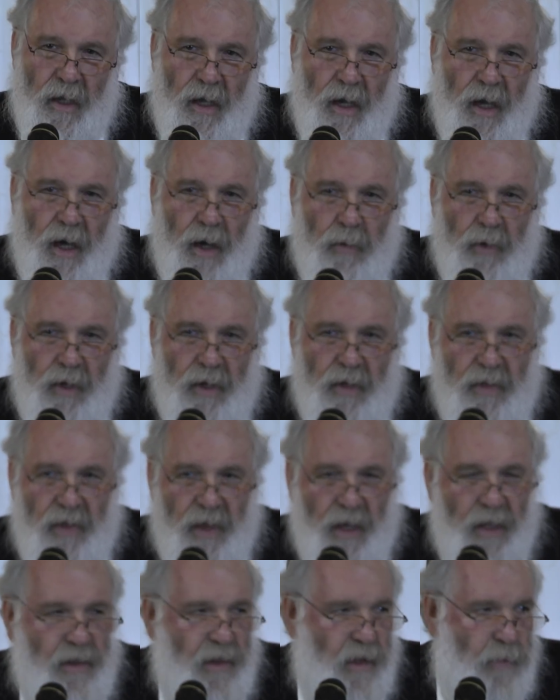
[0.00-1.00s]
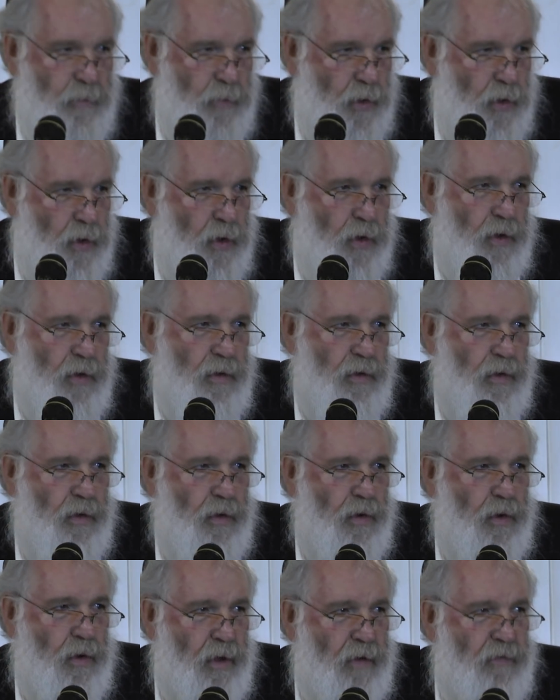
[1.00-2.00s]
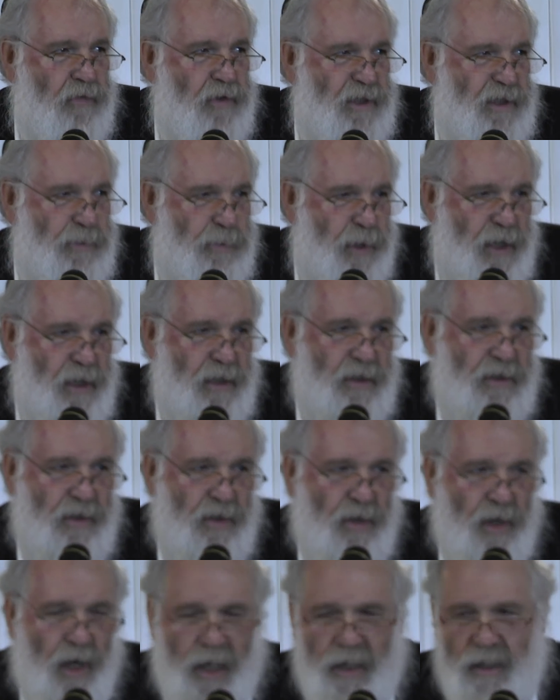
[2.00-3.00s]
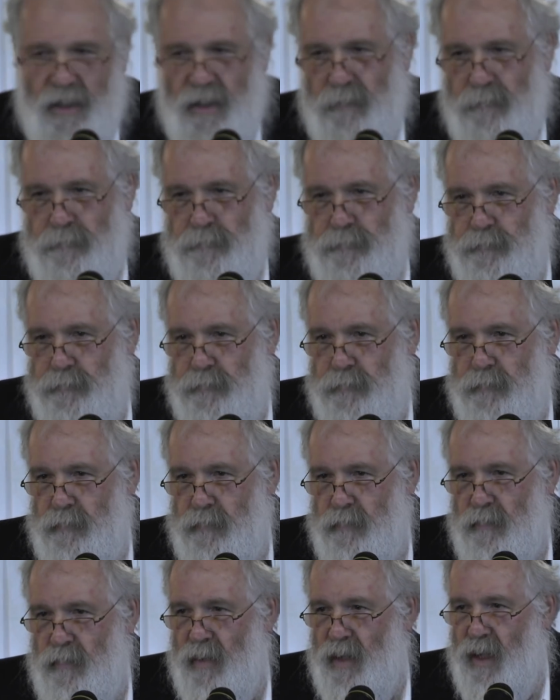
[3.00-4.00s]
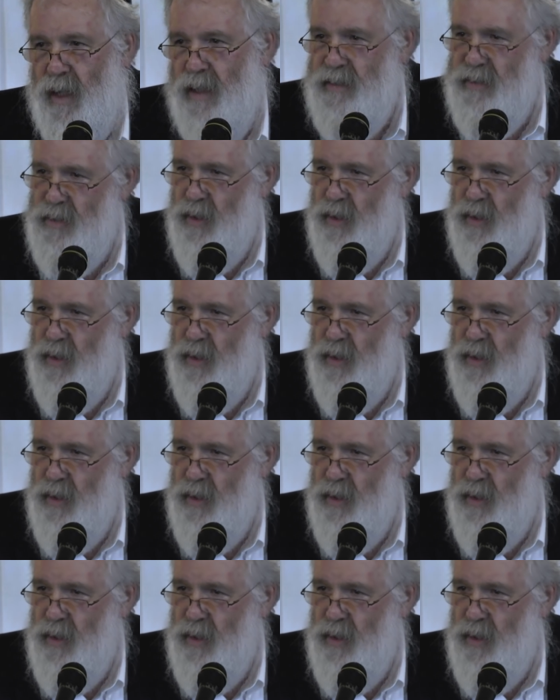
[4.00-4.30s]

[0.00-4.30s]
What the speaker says: I want to thank them all of the speakers tonight. It's